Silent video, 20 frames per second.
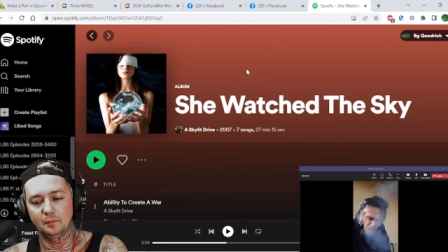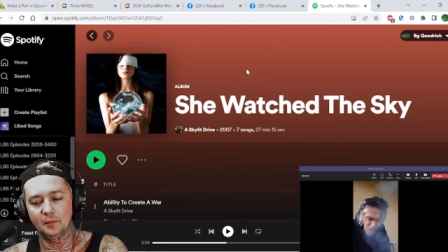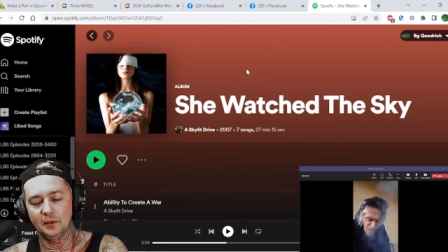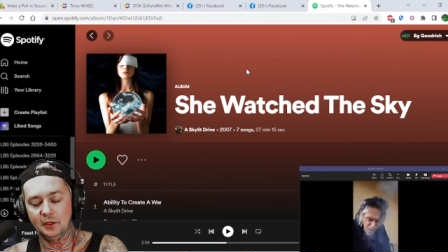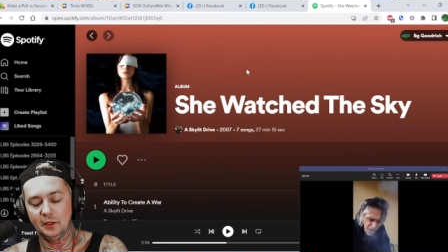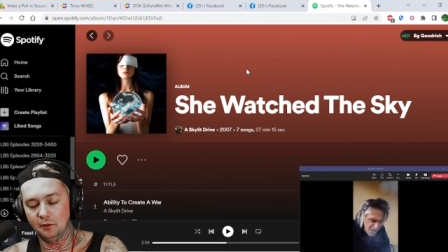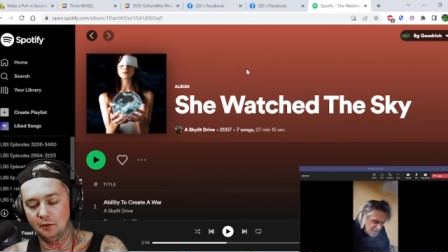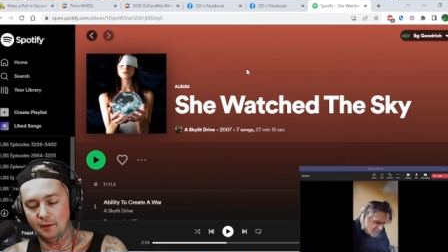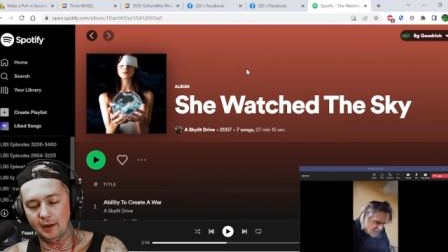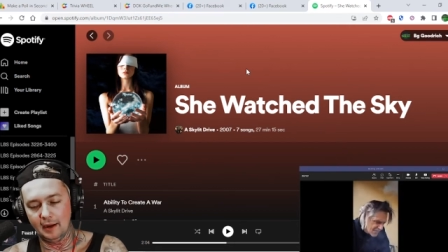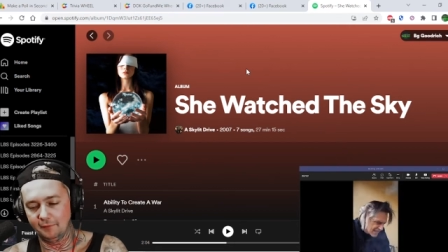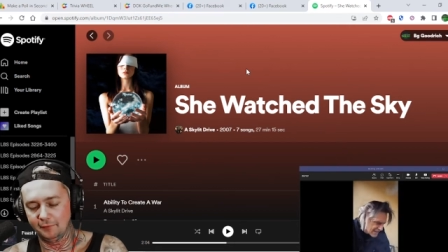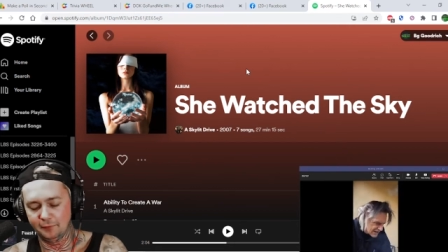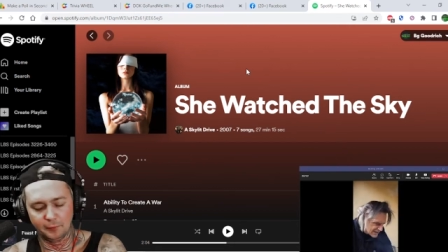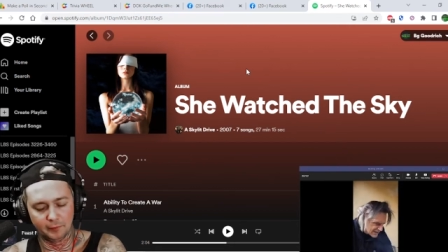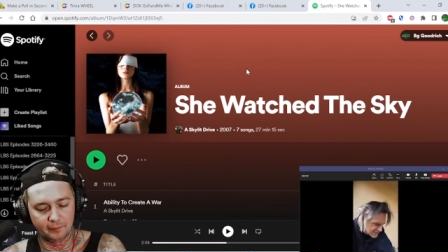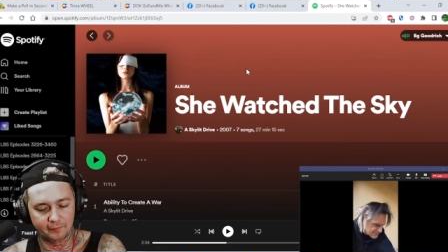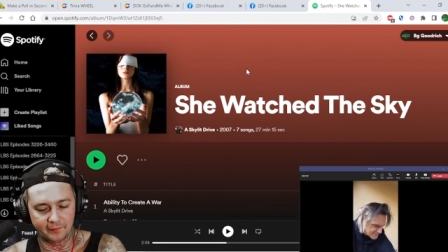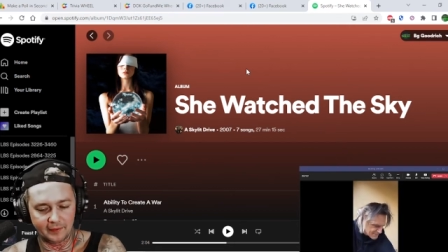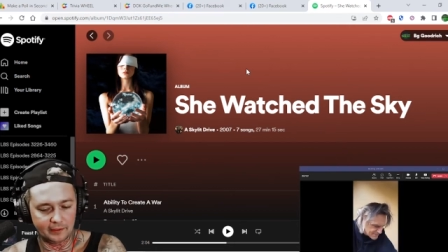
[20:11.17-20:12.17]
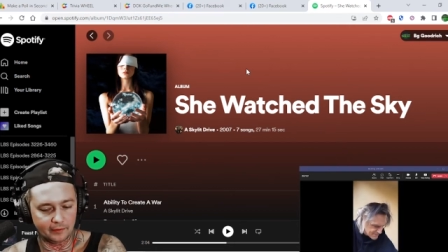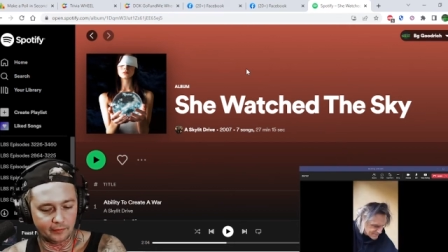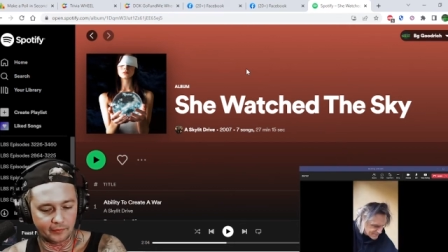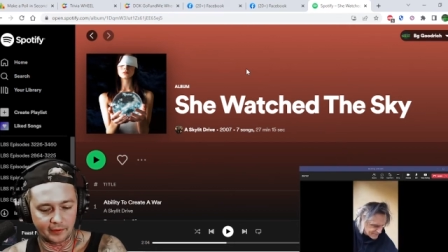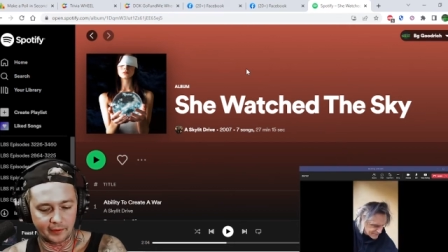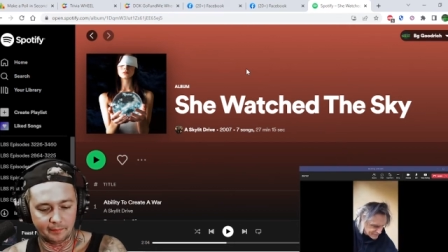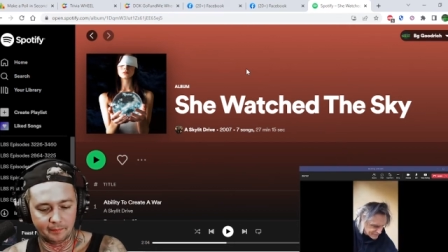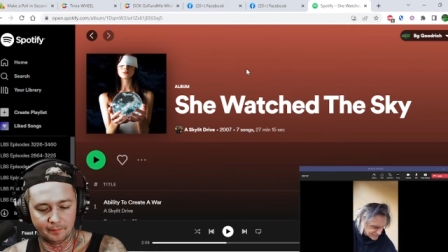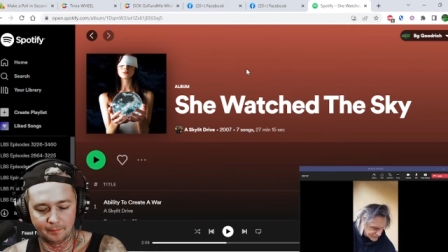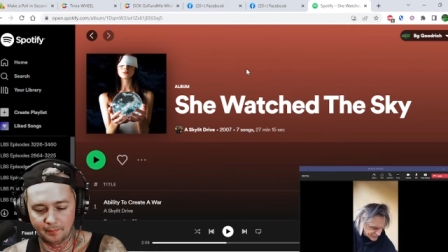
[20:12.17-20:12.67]
You don't have to reveal
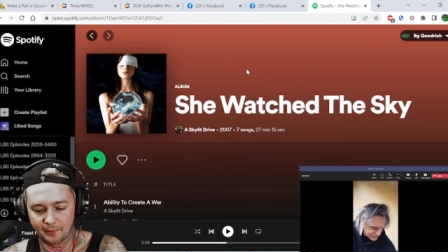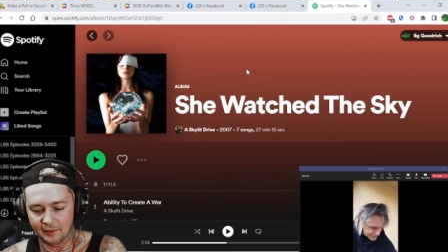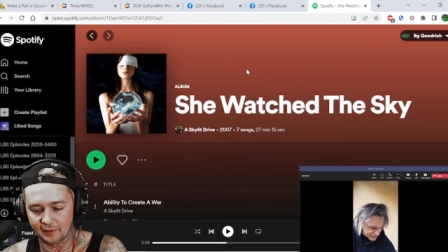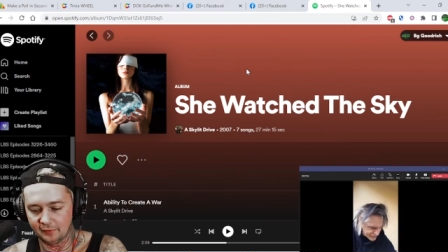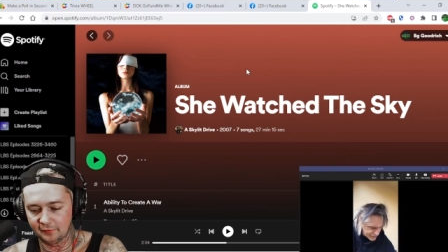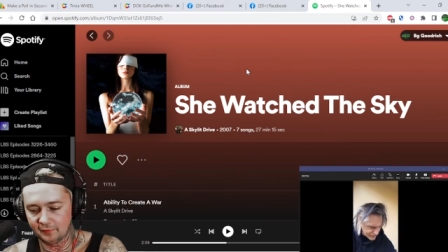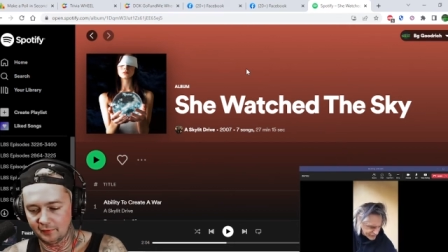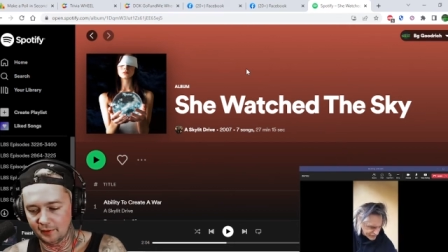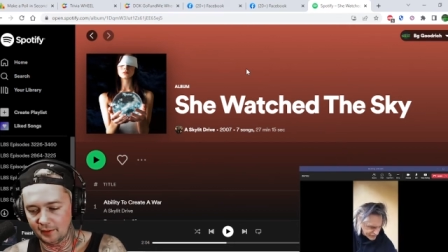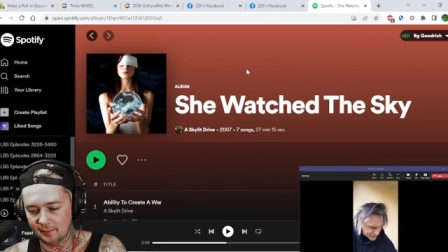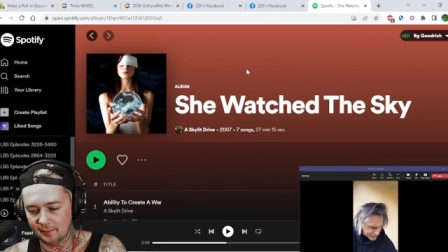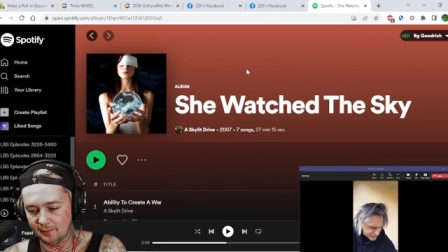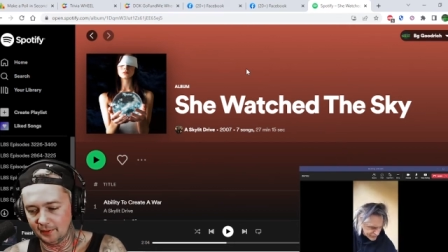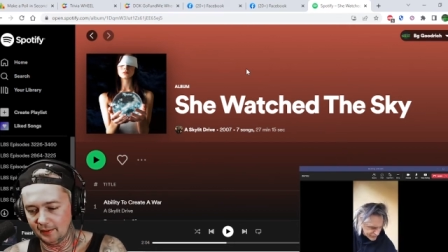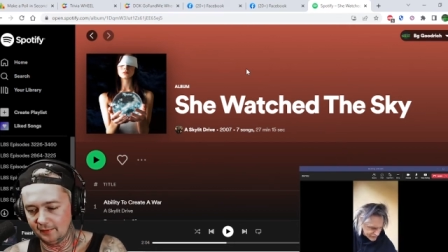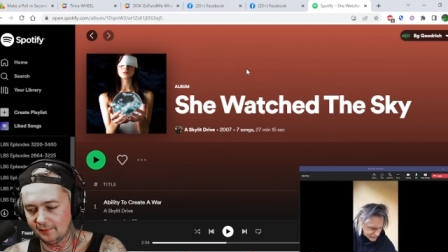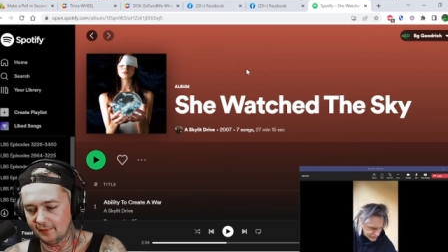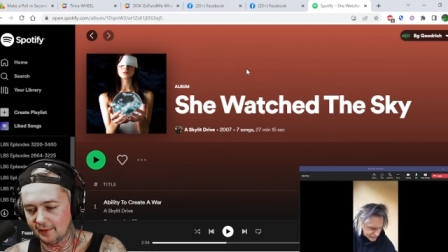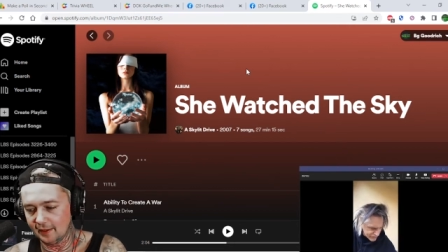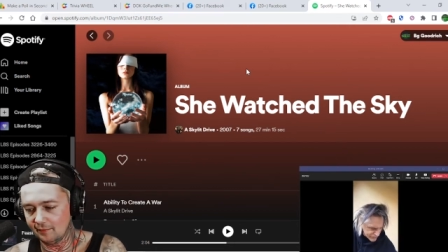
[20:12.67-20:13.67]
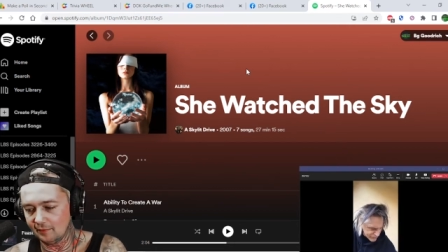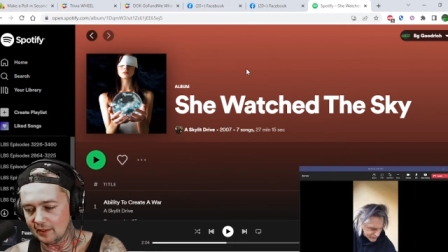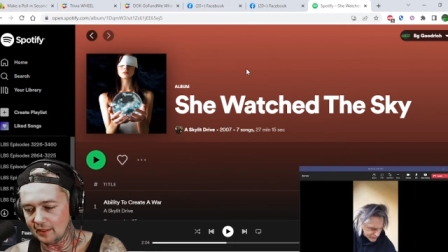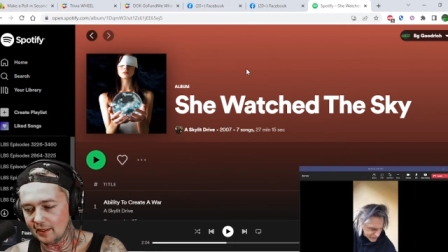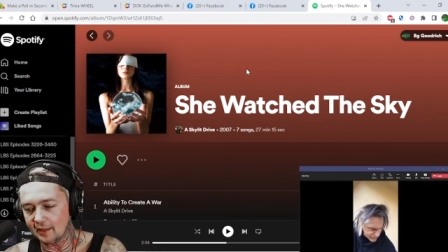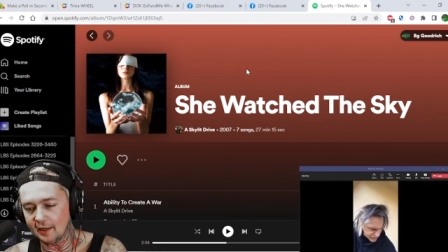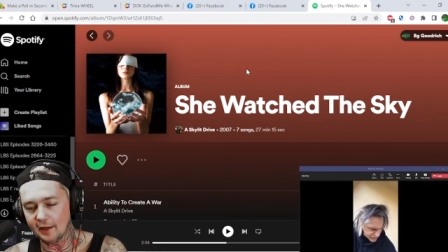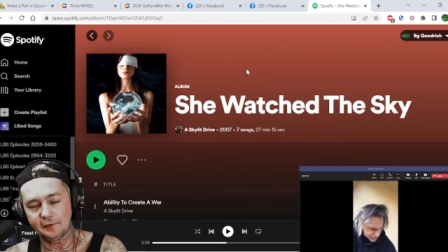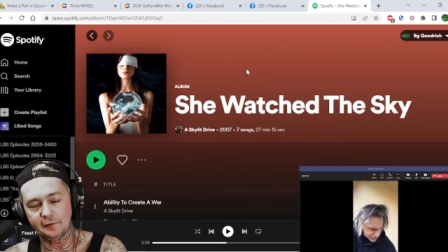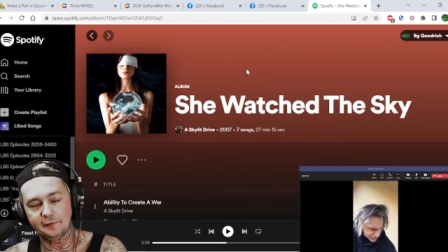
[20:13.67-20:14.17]
them, but is there any plans to have any
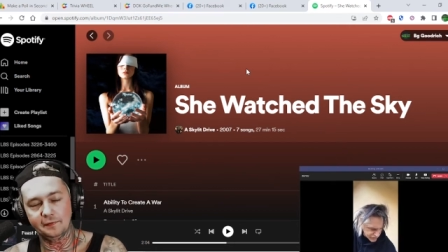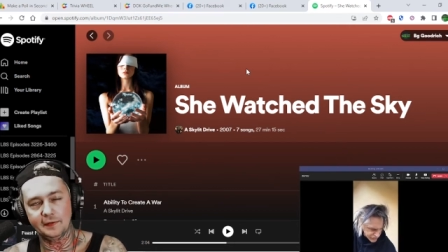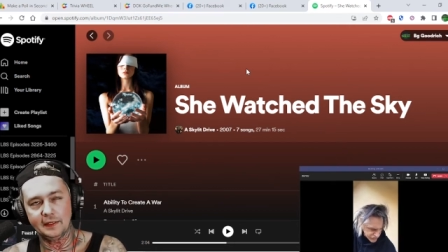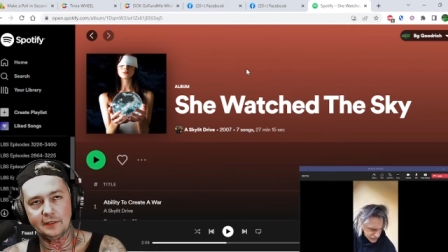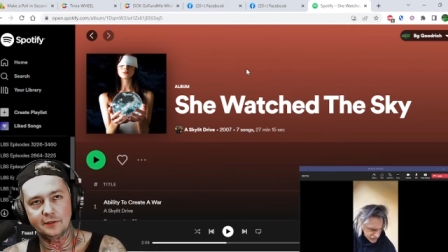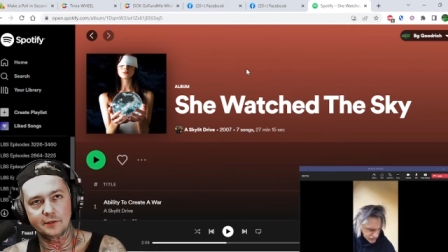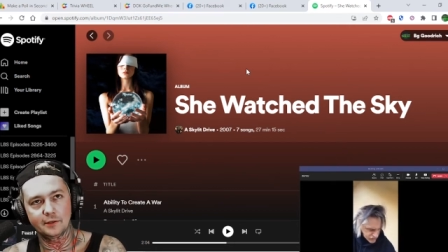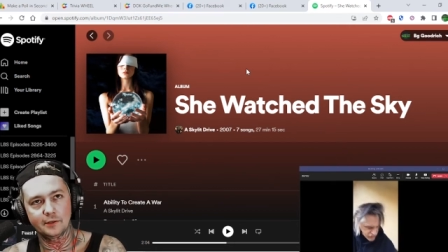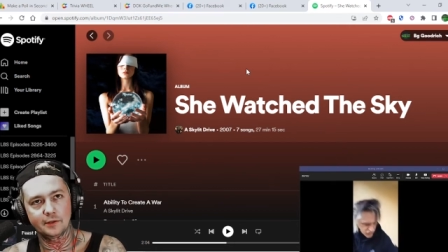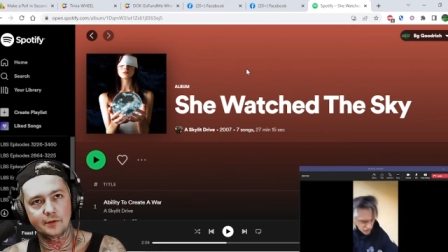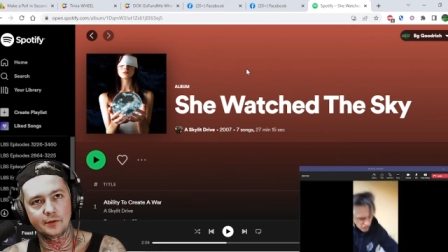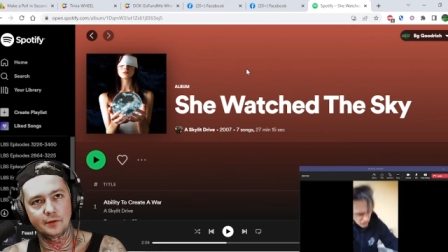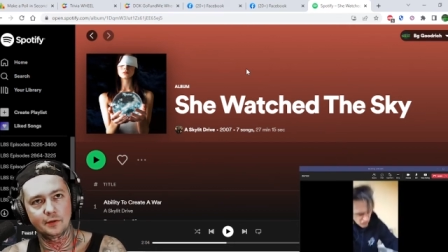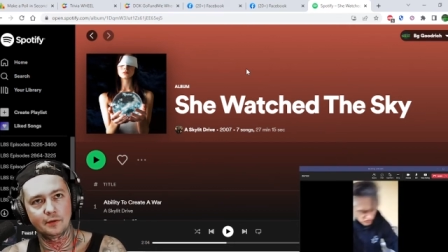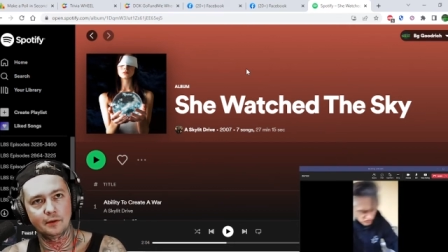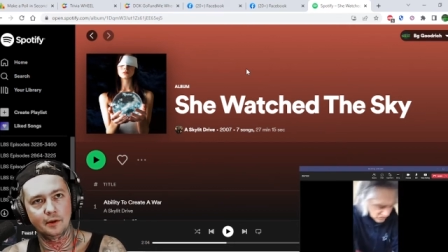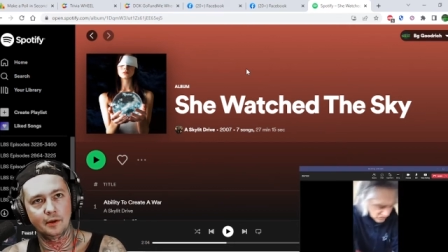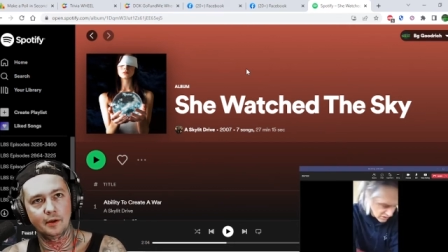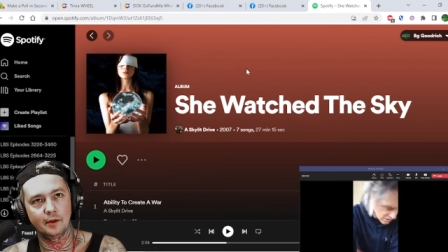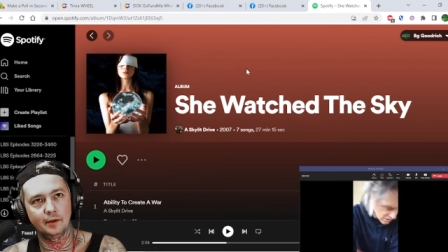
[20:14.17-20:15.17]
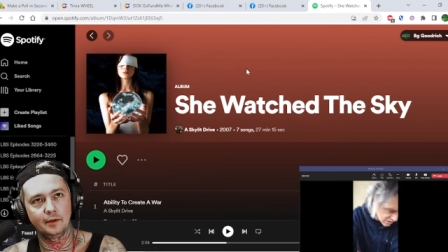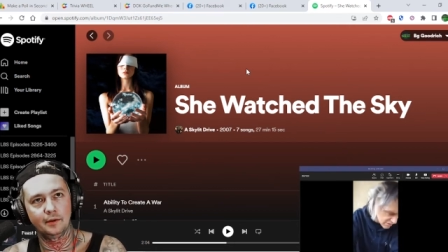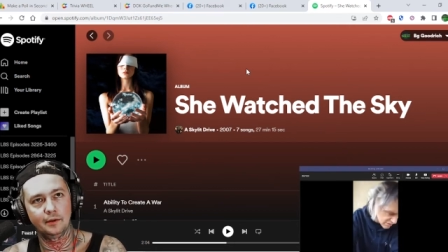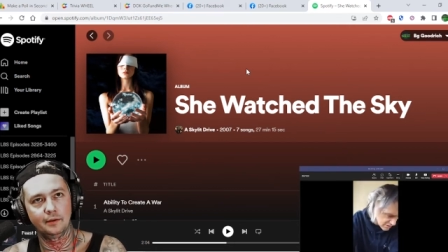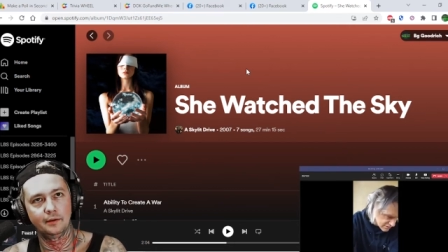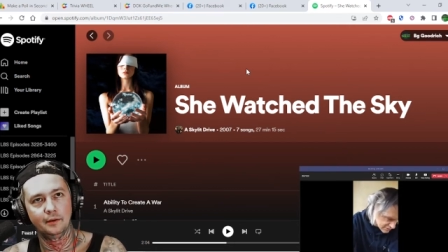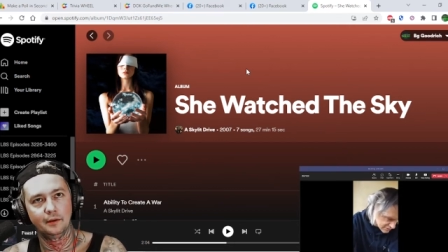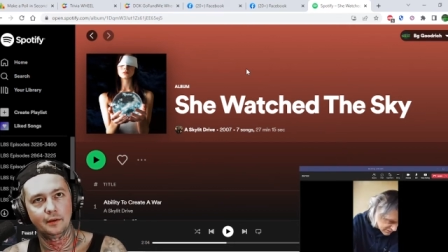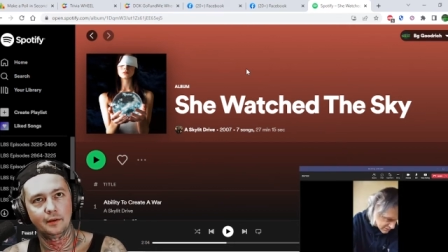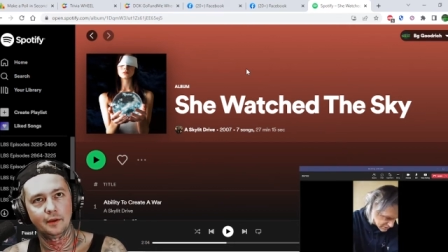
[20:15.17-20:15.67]
guest features
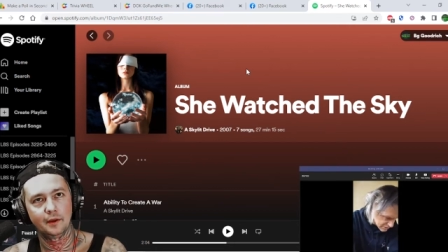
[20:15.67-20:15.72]
on?